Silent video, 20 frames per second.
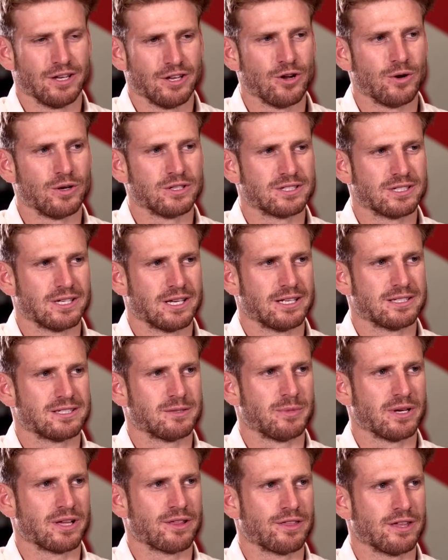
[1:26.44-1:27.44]
You know, it's a
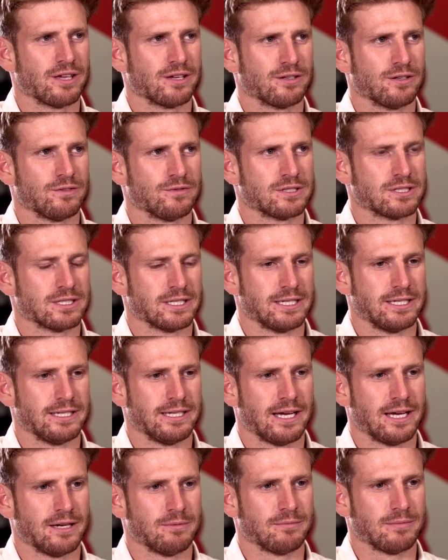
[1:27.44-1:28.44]
big thing, and obviously
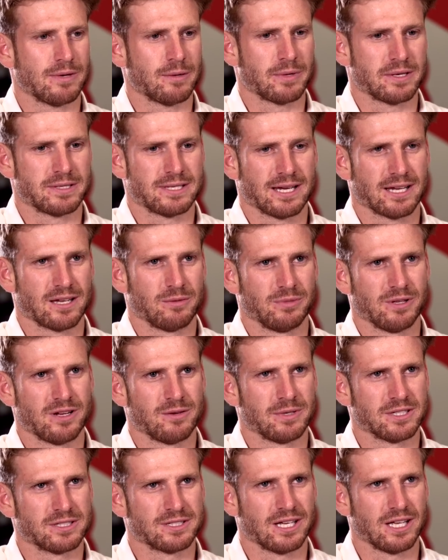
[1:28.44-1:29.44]
I'm an attacking player
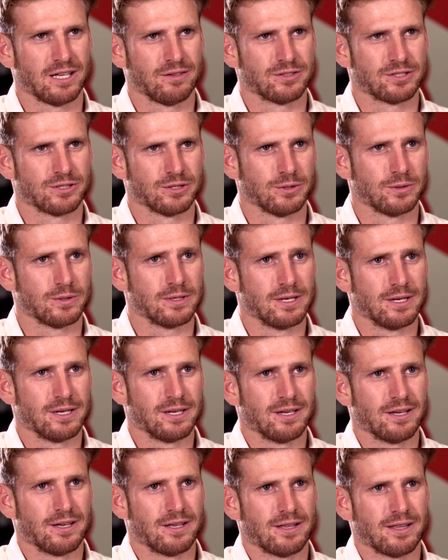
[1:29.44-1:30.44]
myself, so
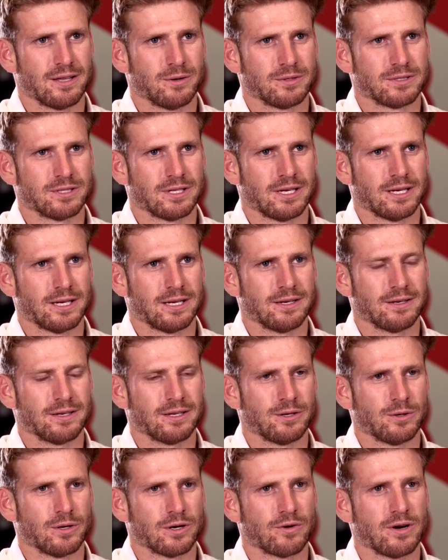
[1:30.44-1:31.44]
that was a,
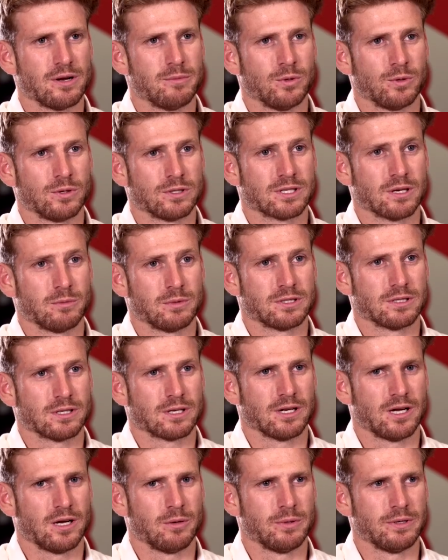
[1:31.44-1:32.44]
you know, a great bonus coming to the
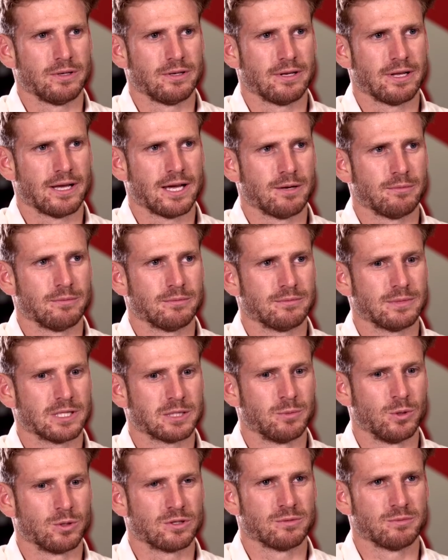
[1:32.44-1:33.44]
club. And I
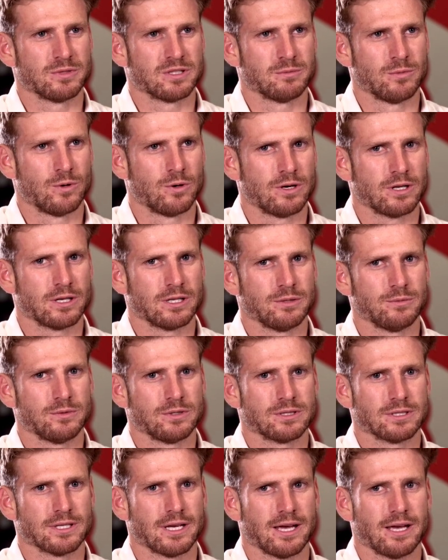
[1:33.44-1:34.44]
spoke to him this morning, and he
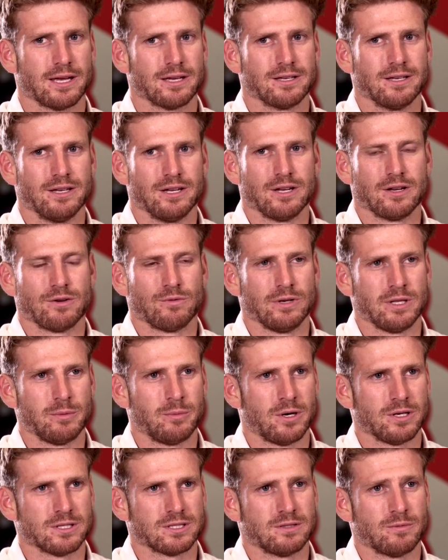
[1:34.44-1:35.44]
was really
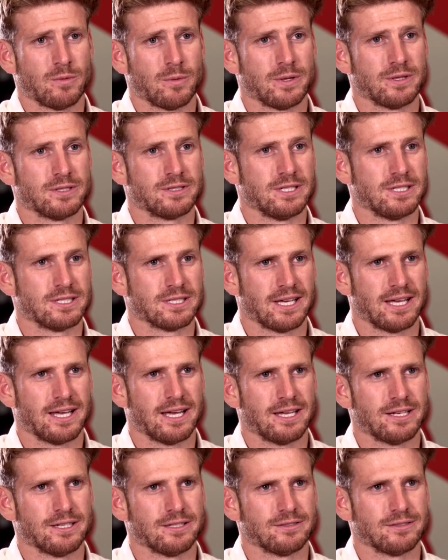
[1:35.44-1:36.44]
positive about the season
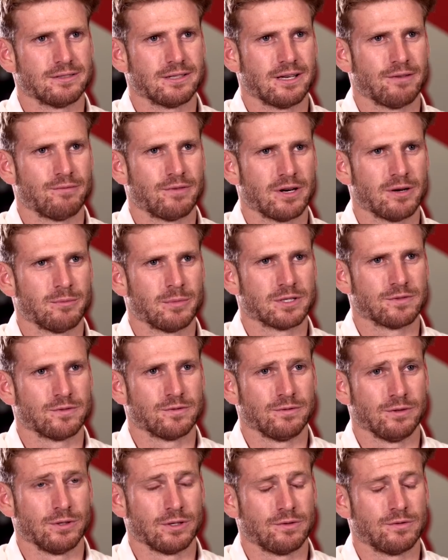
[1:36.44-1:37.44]
ahead, and I'm very much
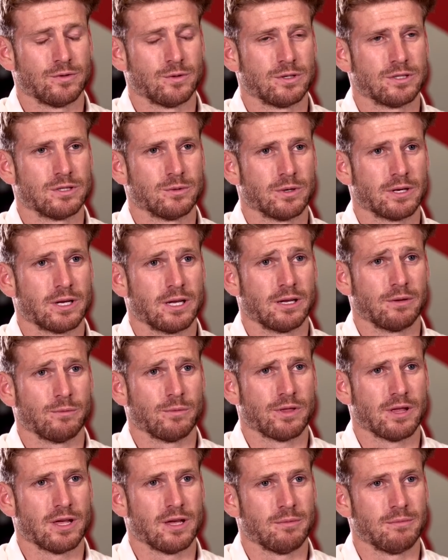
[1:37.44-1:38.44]
looking forward to working
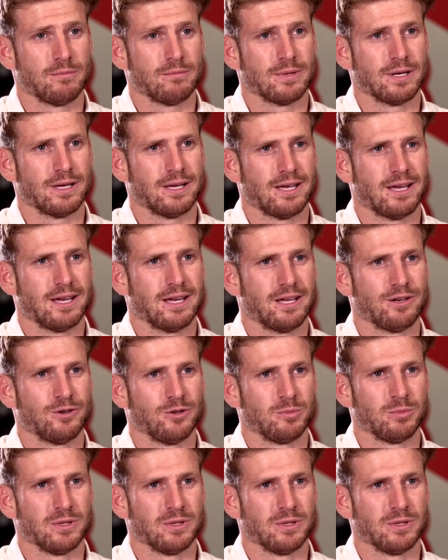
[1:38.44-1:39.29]
with him and all the